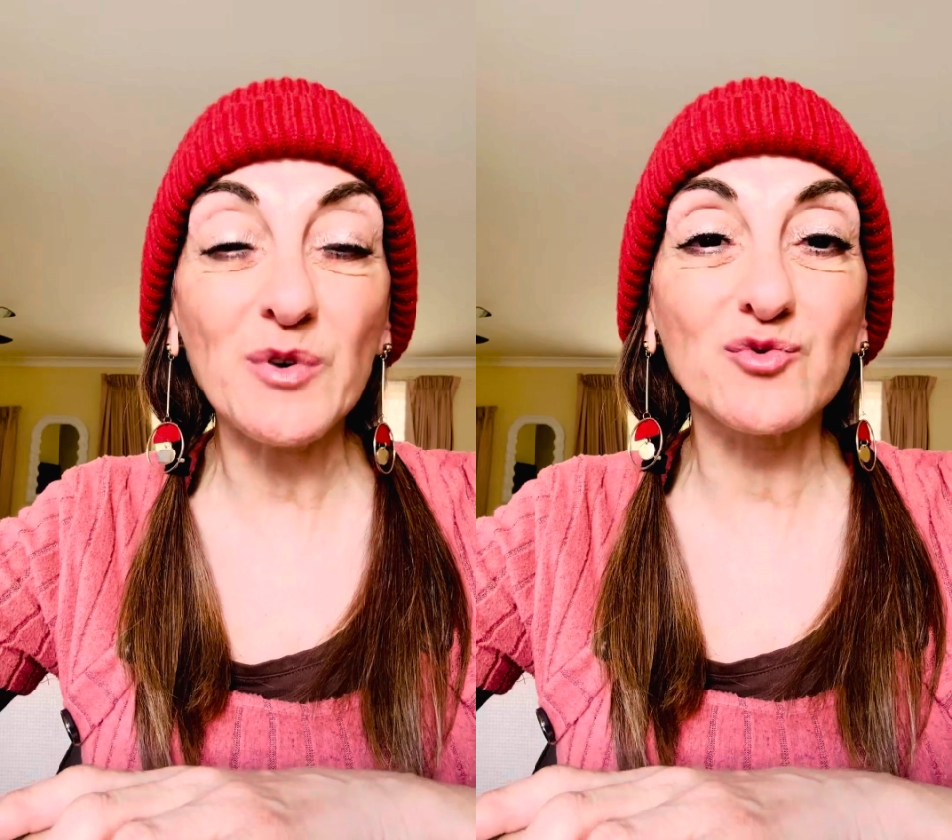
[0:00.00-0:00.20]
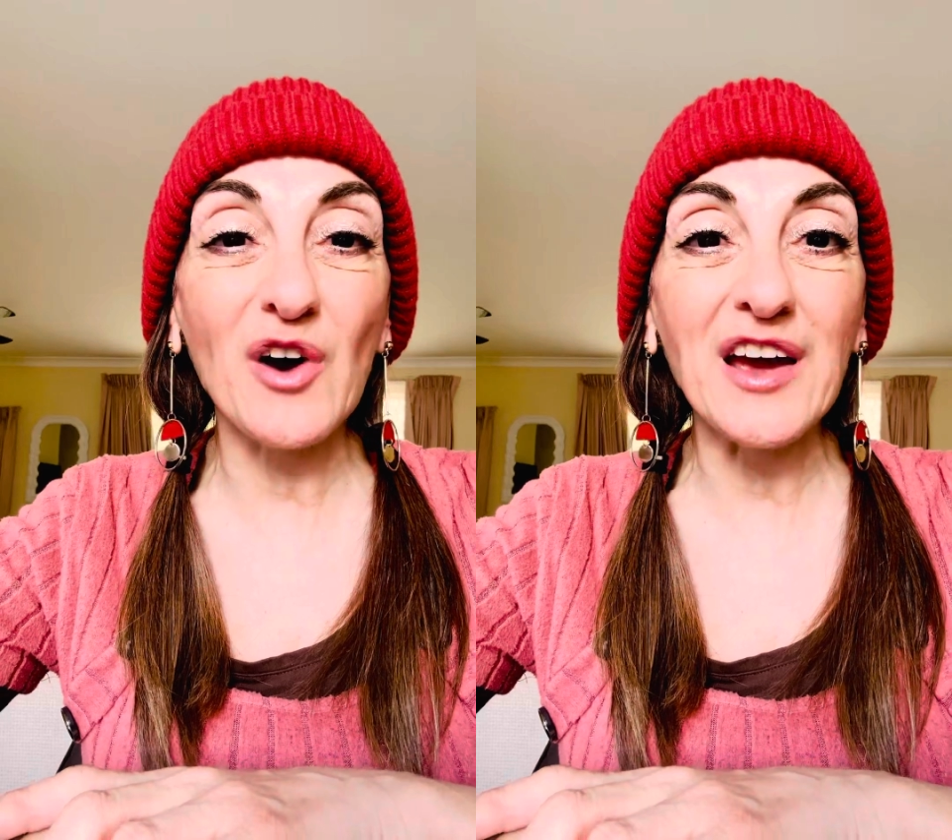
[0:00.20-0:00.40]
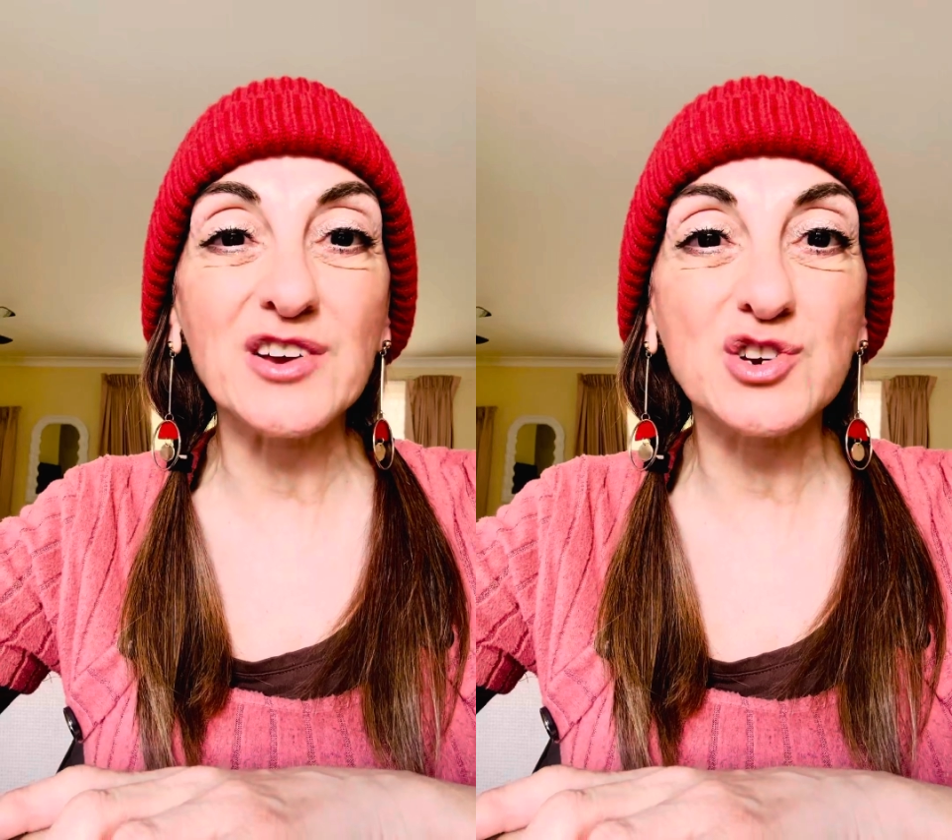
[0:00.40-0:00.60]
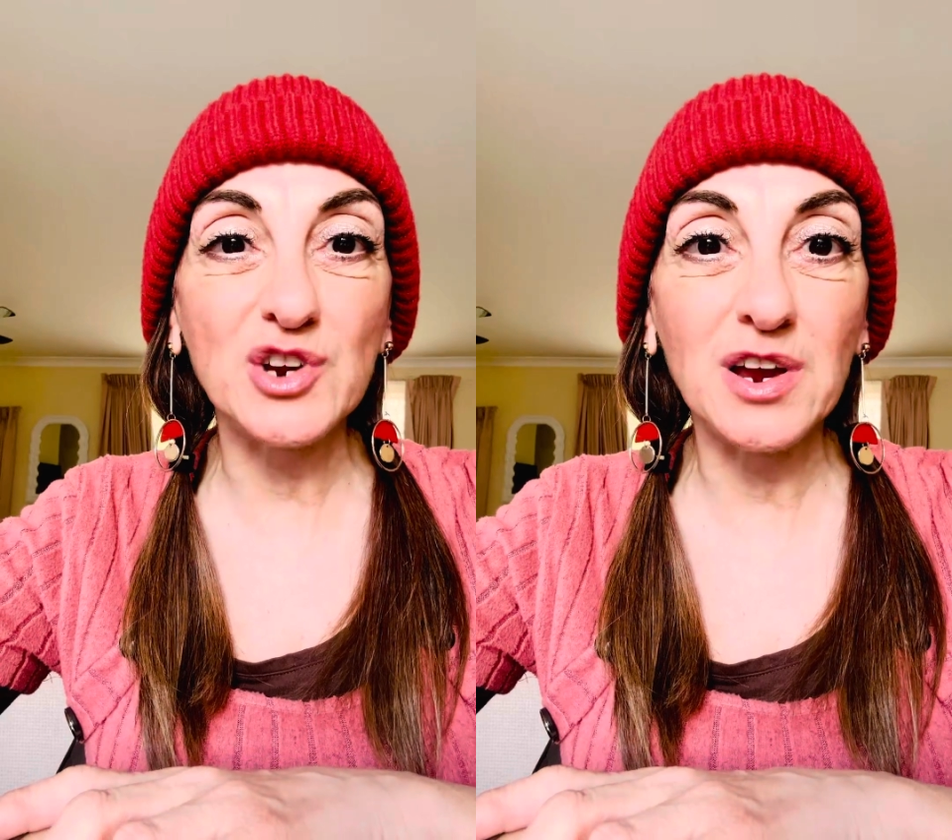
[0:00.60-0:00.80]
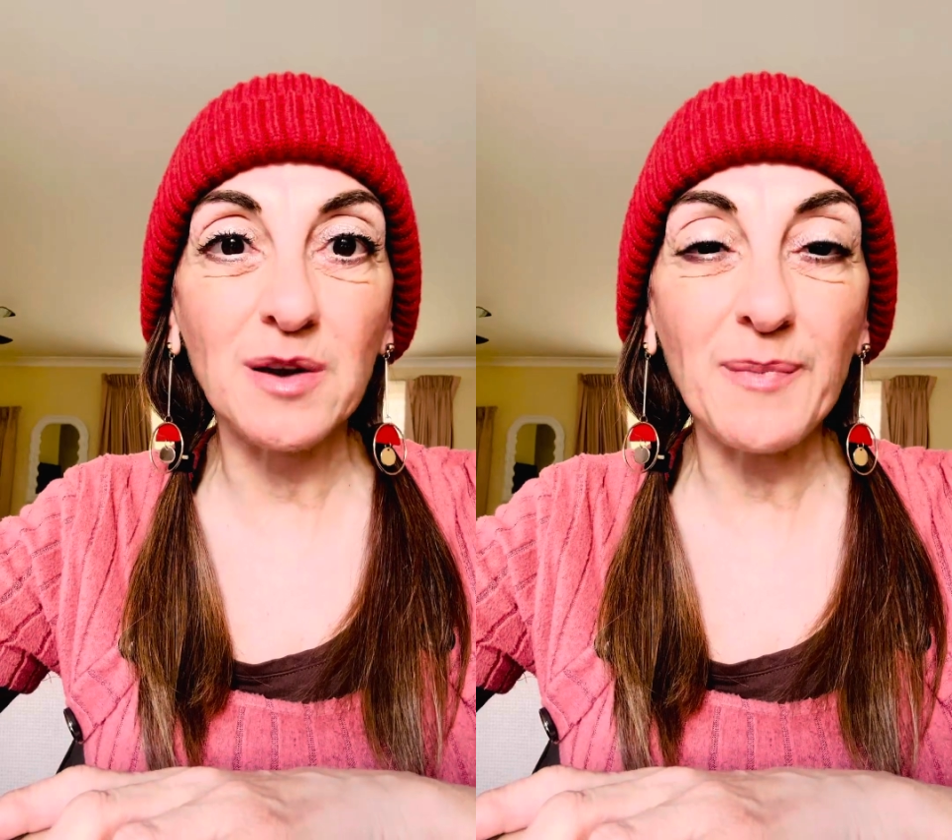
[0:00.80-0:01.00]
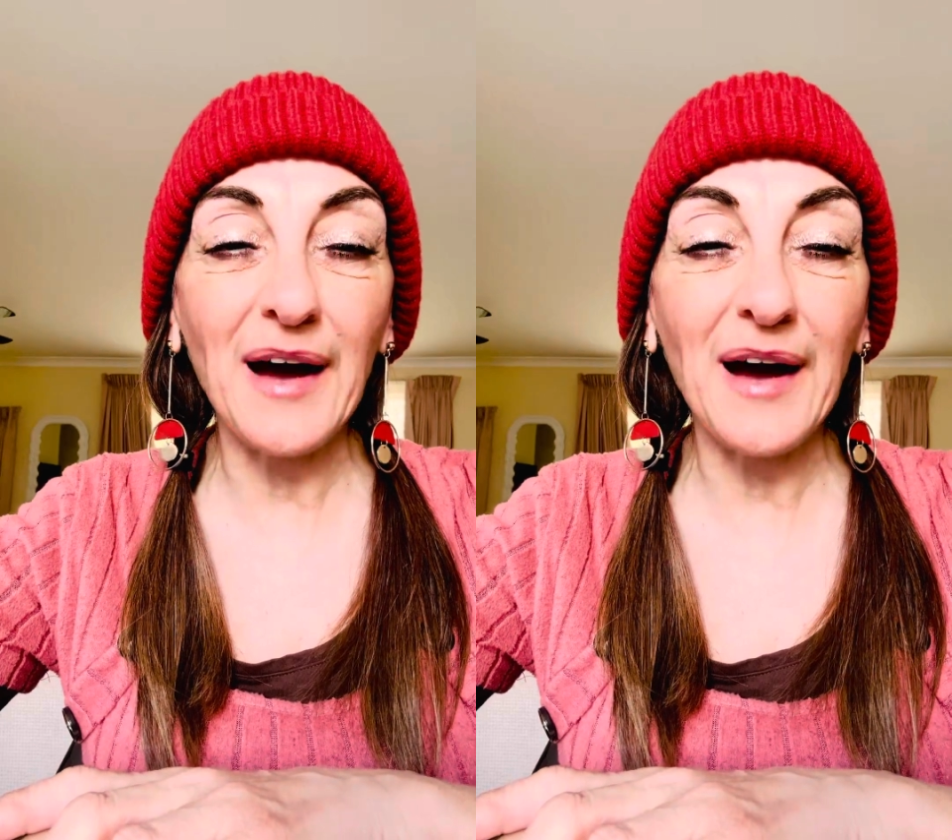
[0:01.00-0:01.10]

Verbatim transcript: regime,